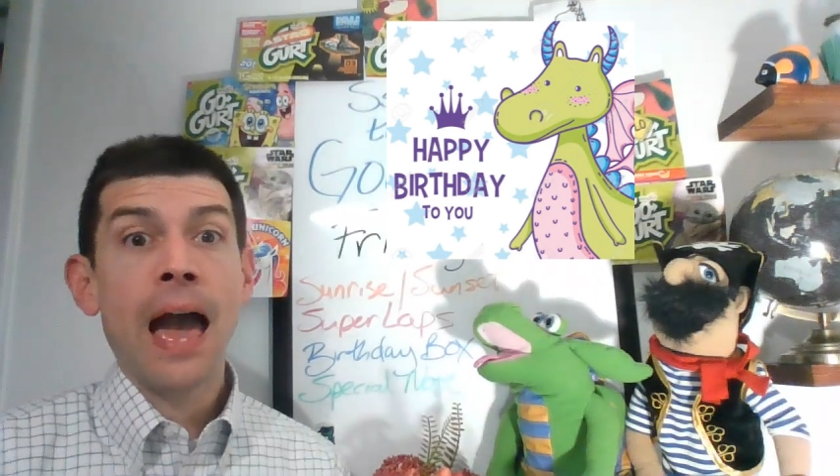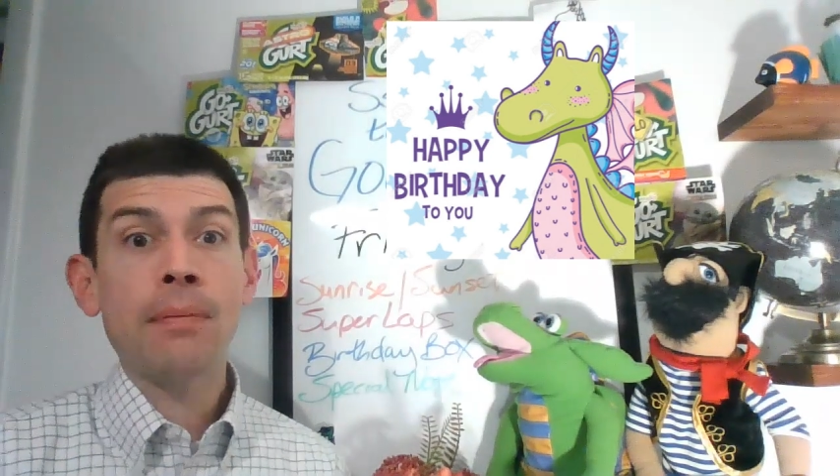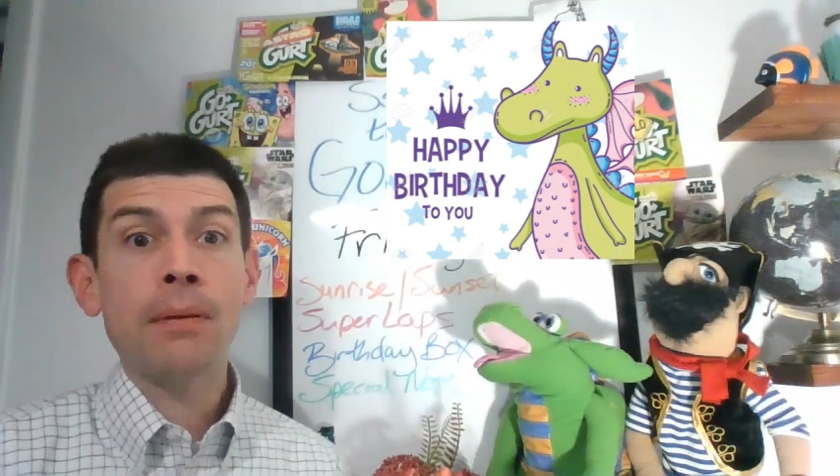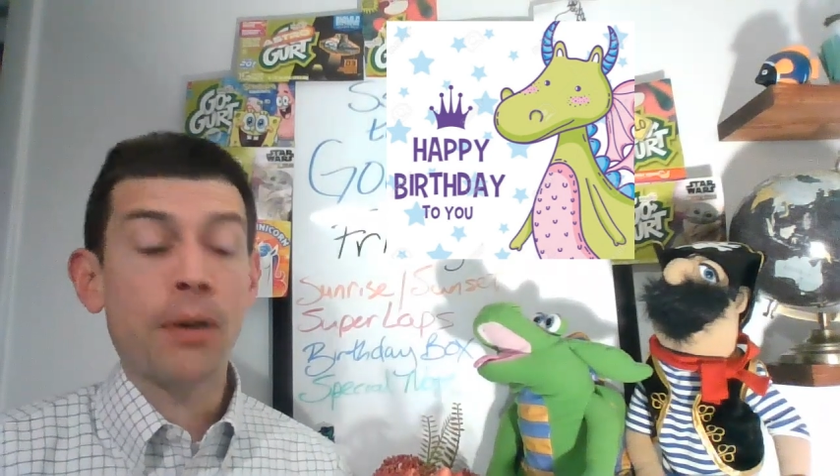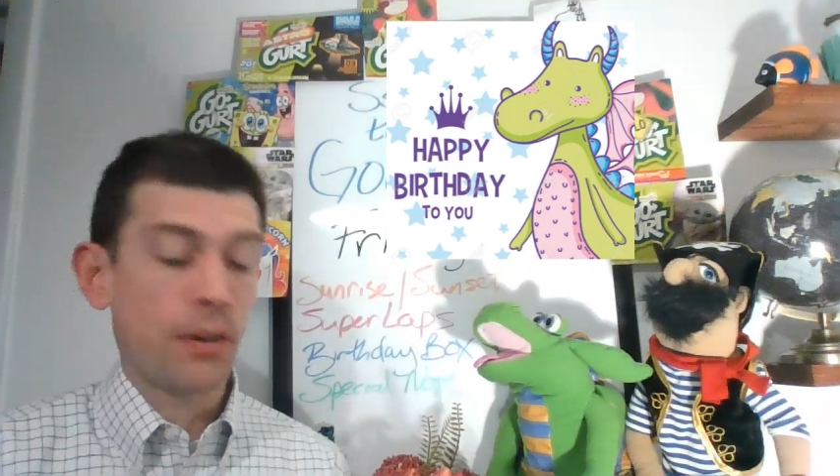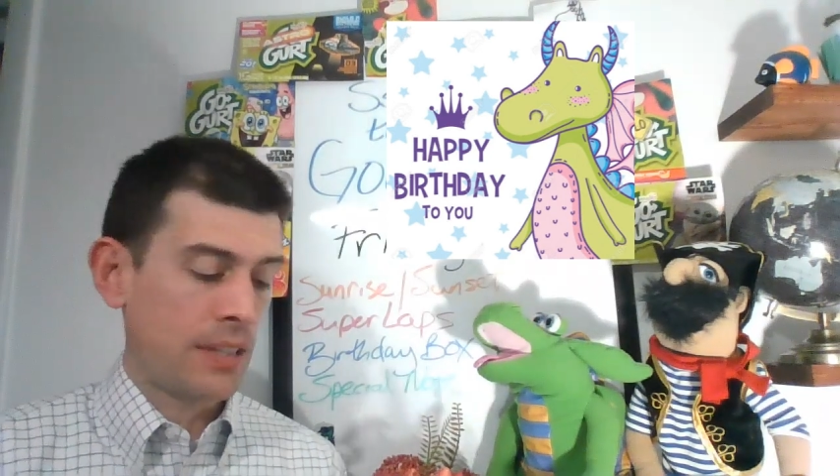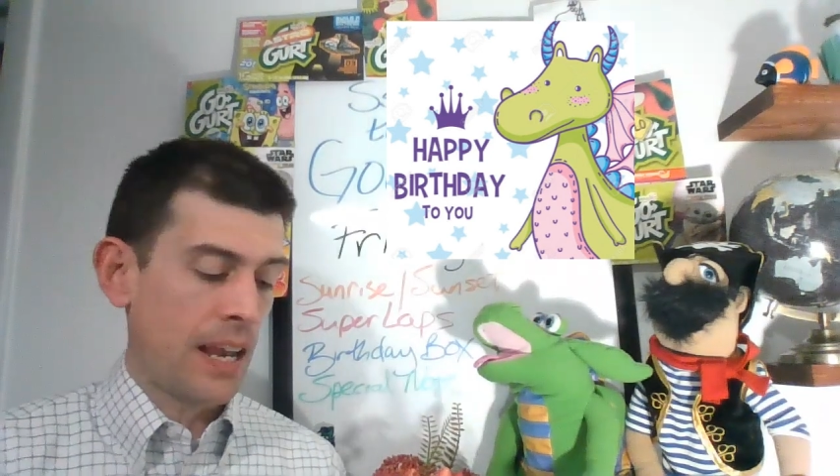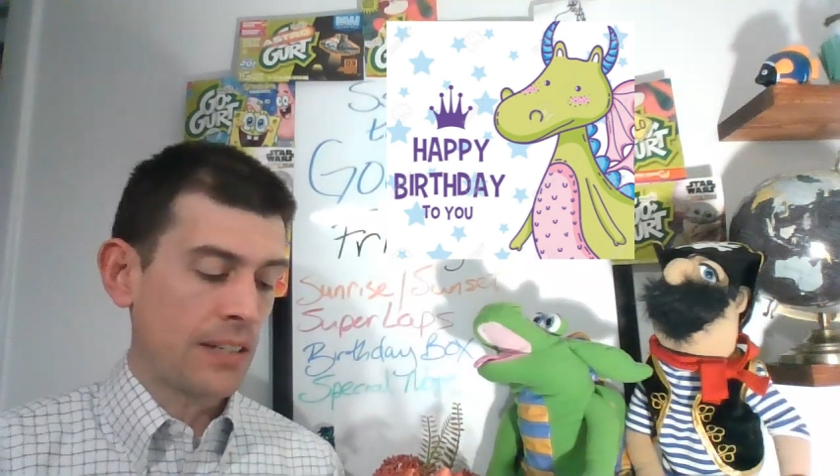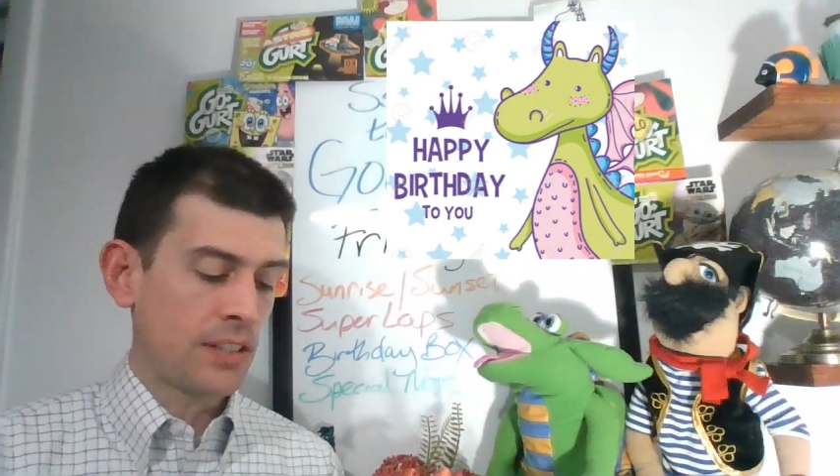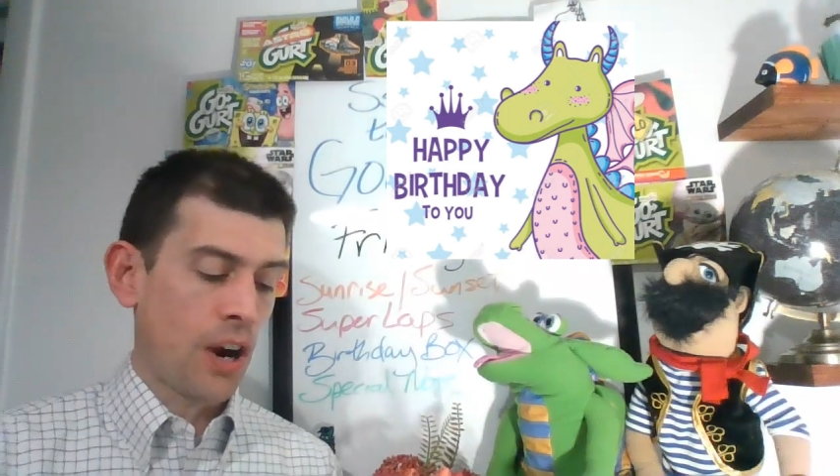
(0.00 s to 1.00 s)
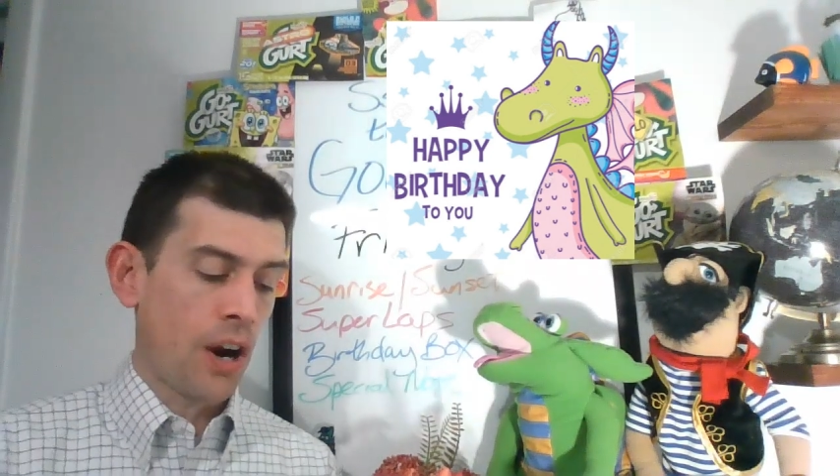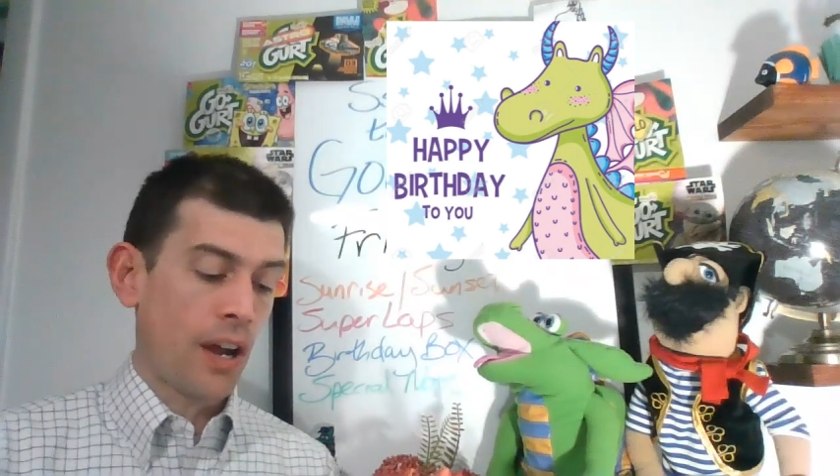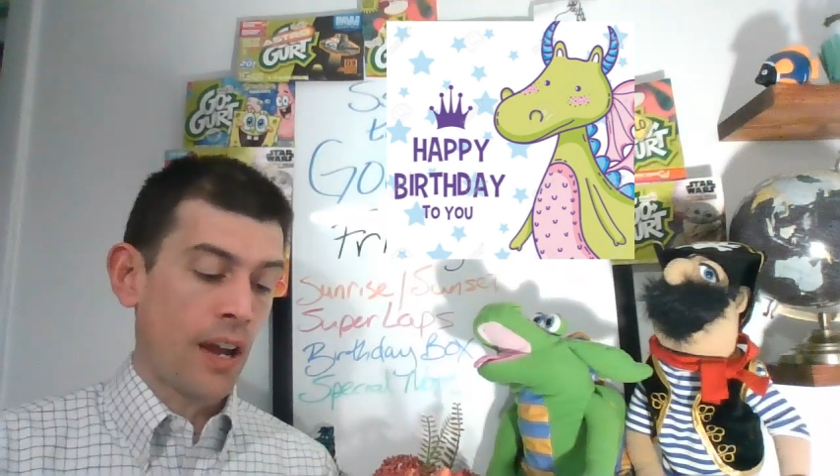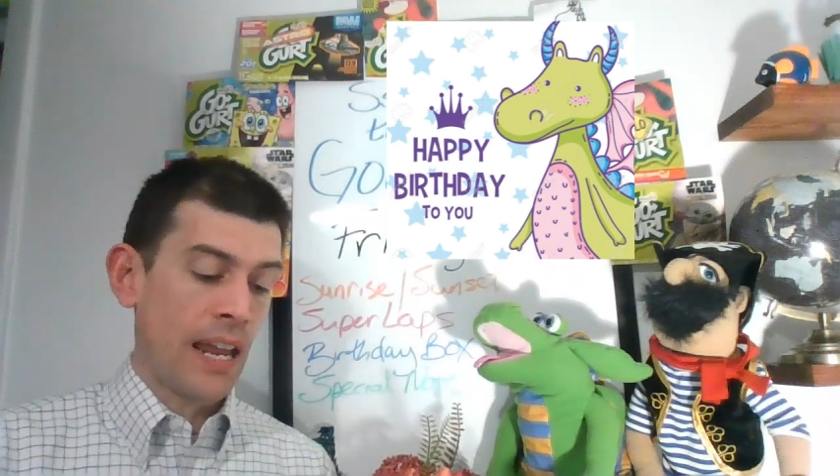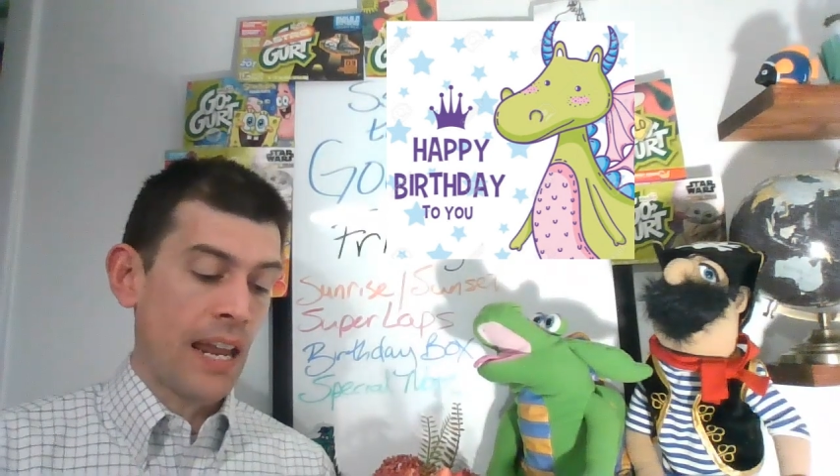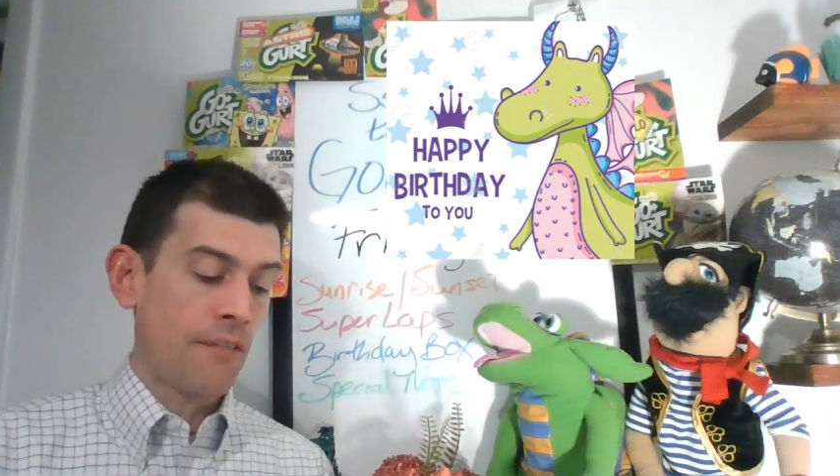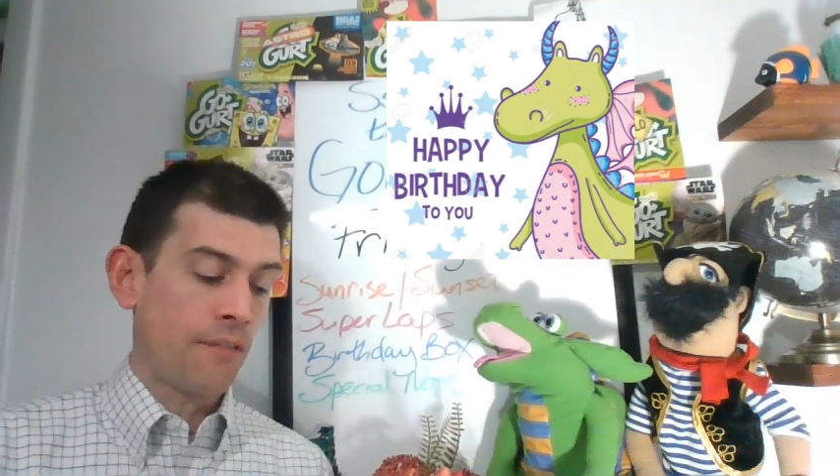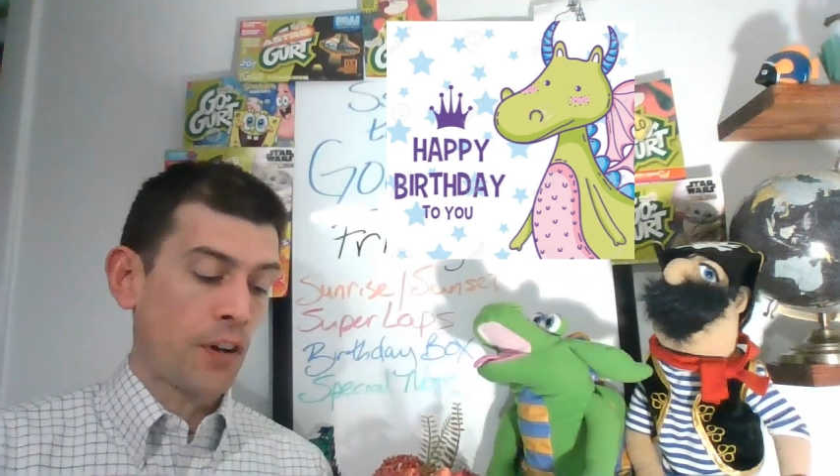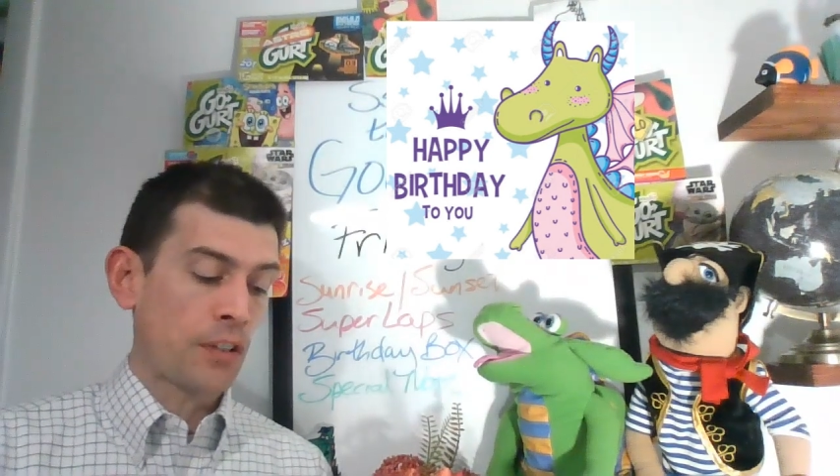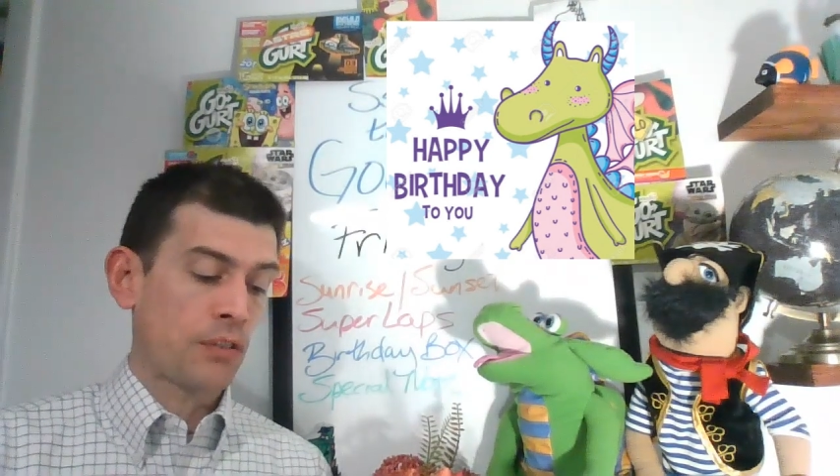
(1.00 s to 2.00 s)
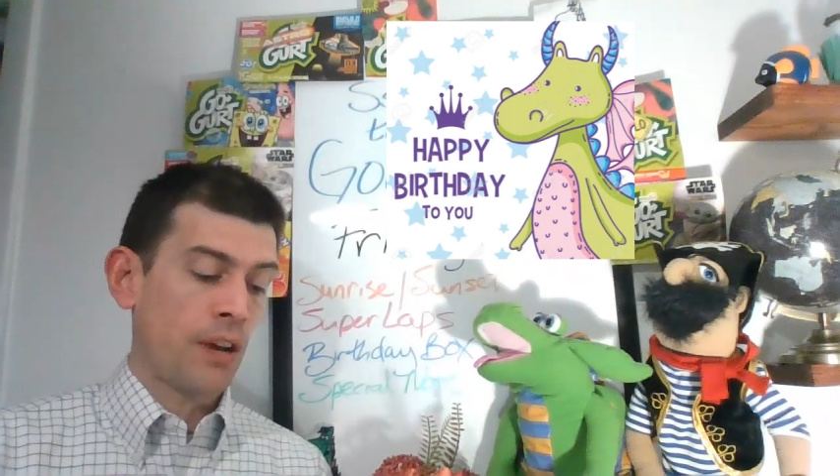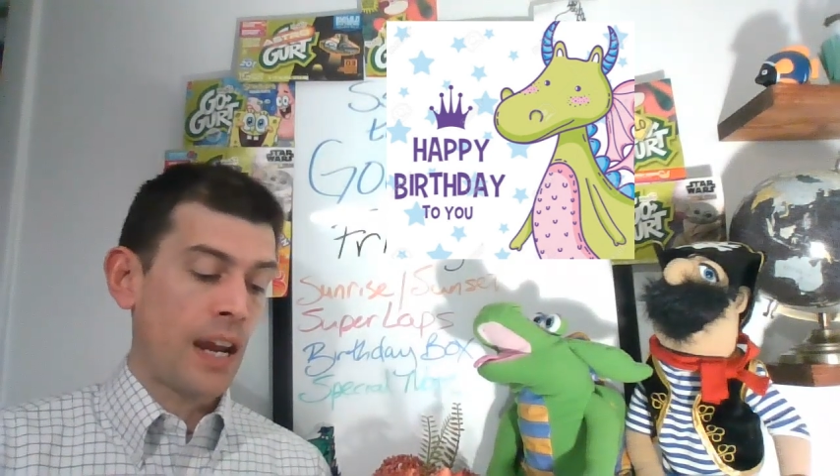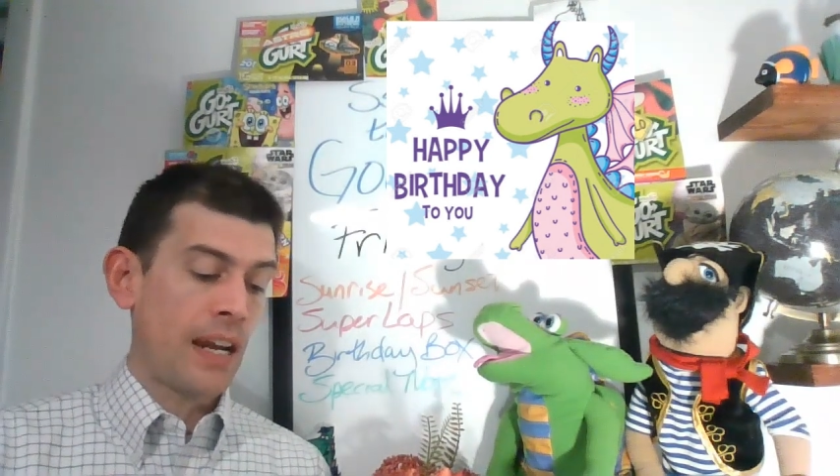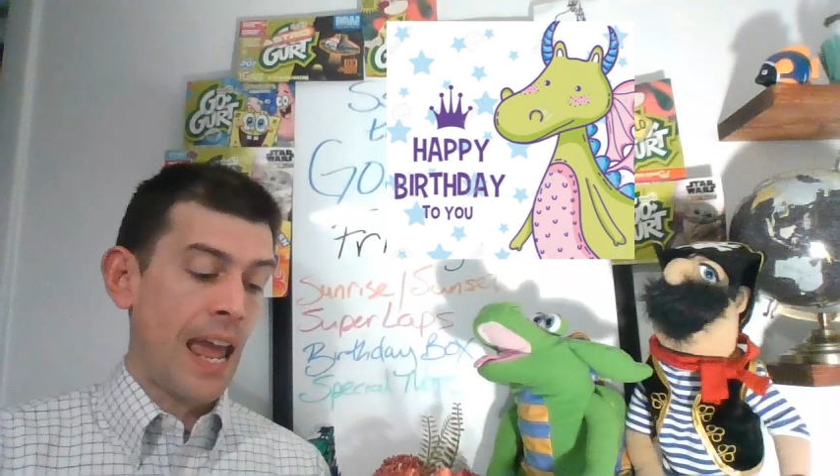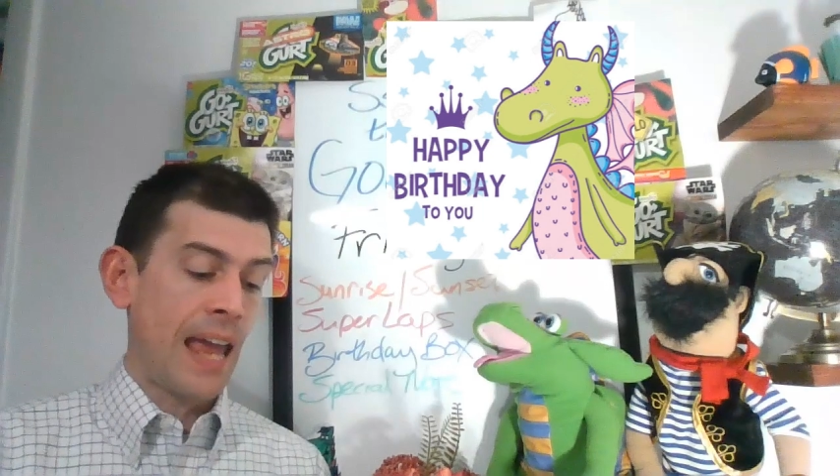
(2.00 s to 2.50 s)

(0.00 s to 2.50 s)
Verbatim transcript: Happy birthday, Zara, in first grade.